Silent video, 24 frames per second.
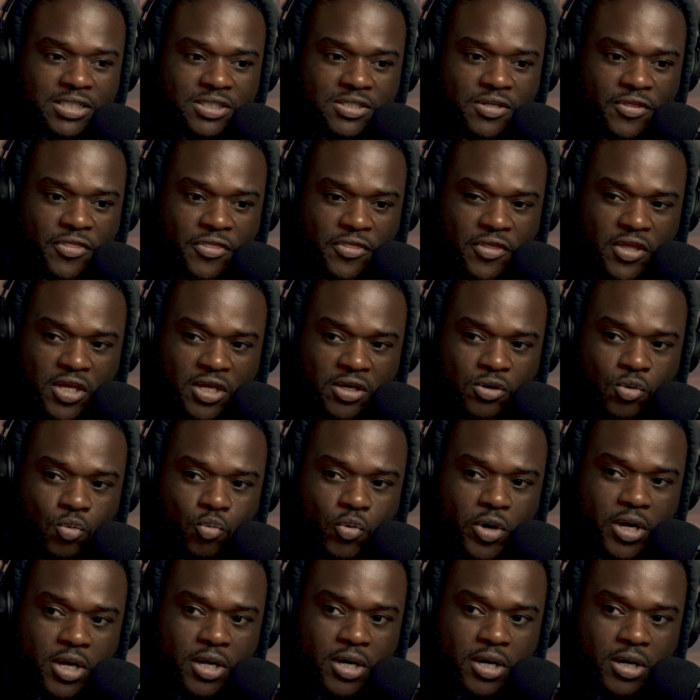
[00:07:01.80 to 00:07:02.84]
the thing
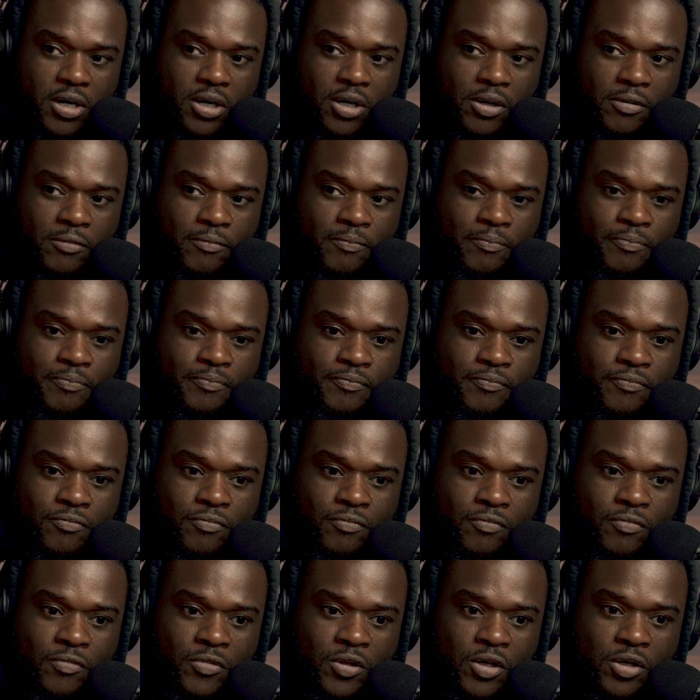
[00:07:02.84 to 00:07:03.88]
where,
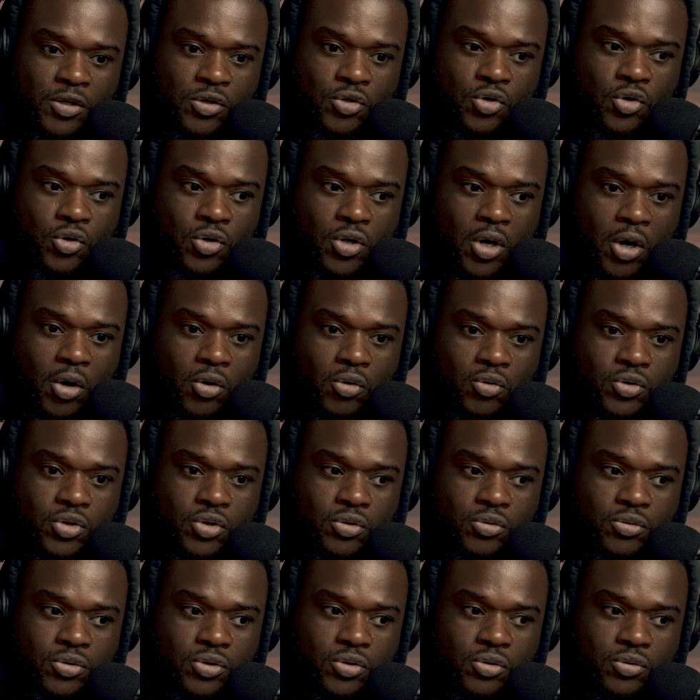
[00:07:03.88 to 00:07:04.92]

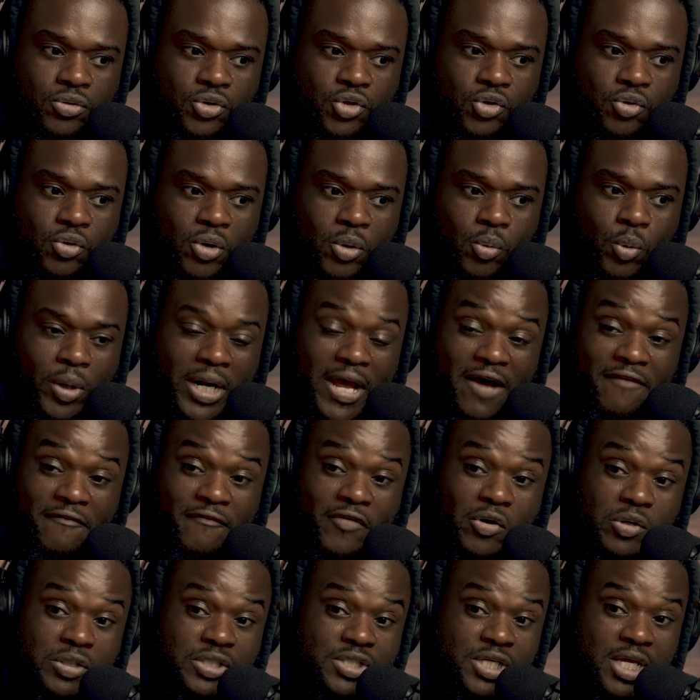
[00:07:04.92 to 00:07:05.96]
when I
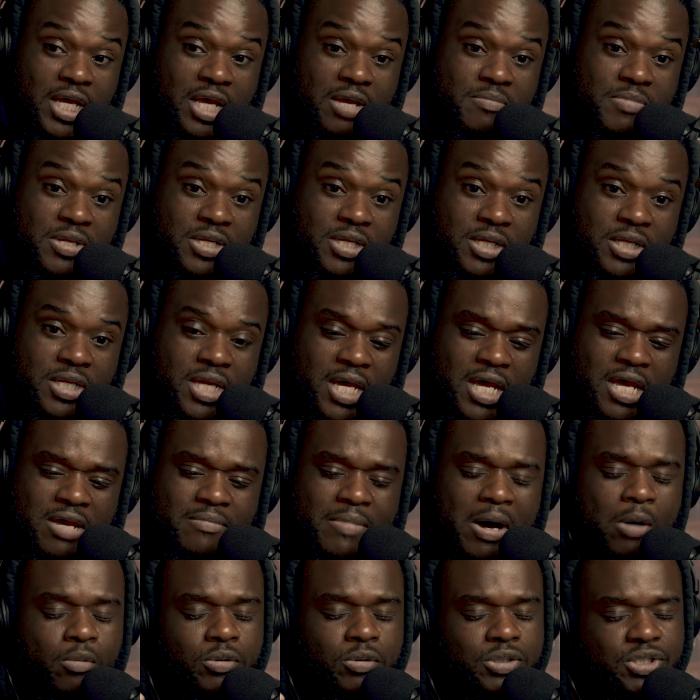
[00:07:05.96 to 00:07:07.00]
first came in the game,
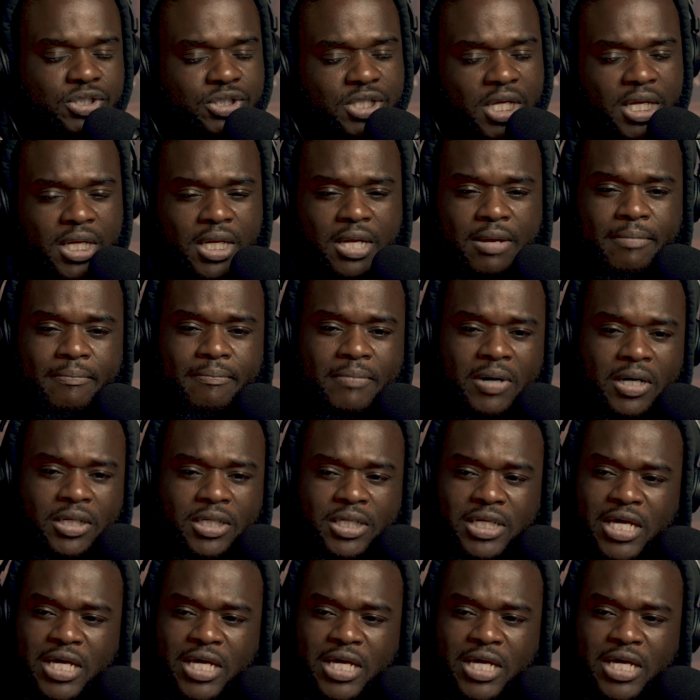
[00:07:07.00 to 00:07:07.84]
I was thinking money.